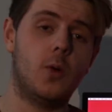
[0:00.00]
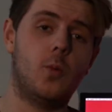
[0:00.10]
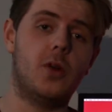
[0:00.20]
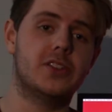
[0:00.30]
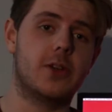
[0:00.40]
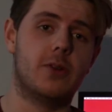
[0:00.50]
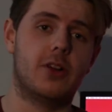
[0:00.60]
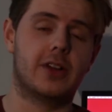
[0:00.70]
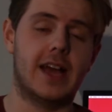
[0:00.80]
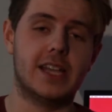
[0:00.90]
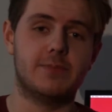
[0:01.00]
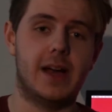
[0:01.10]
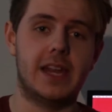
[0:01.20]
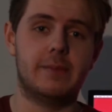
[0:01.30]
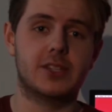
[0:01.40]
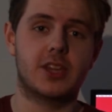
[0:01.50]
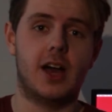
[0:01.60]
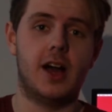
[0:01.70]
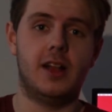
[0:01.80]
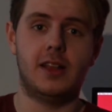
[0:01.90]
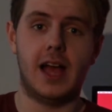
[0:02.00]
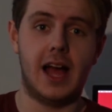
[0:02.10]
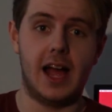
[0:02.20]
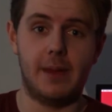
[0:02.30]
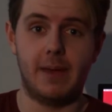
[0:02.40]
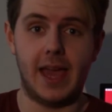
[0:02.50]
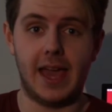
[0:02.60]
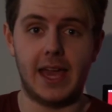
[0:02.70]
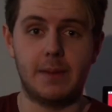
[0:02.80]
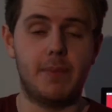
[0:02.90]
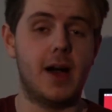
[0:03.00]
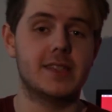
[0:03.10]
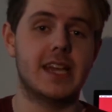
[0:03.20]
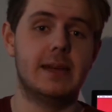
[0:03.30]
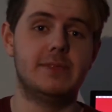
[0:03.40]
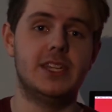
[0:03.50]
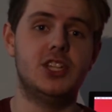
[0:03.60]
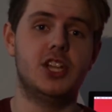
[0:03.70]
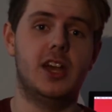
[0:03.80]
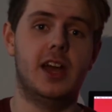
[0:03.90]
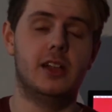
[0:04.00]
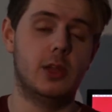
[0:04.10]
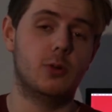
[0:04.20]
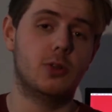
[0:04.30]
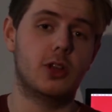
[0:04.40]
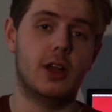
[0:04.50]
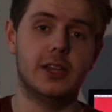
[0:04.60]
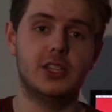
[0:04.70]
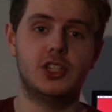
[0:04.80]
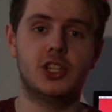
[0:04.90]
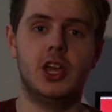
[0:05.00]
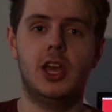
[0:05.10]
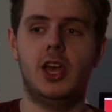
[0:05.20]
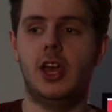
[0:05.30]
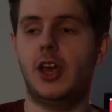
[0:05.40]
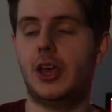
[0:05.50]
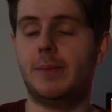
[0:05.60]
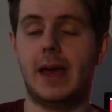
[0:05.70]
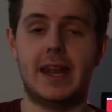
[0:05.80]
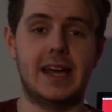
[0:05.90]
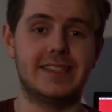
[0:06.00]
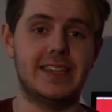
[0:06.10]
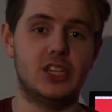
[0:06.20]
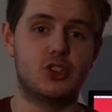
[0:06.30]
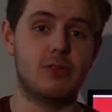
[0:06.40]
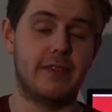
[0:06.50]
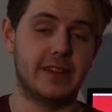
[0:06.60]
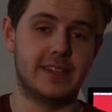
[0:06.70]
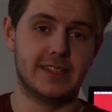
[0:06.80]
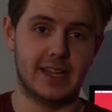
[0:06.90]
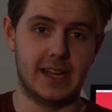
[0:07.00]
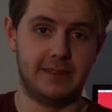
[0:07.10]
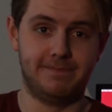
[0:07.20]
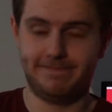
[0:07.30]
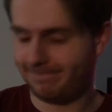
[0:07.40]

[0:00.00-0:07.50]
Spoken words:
What is going on, guys? My name is Carl. I'm a part-time teacher at a local college, and I teach graphic design.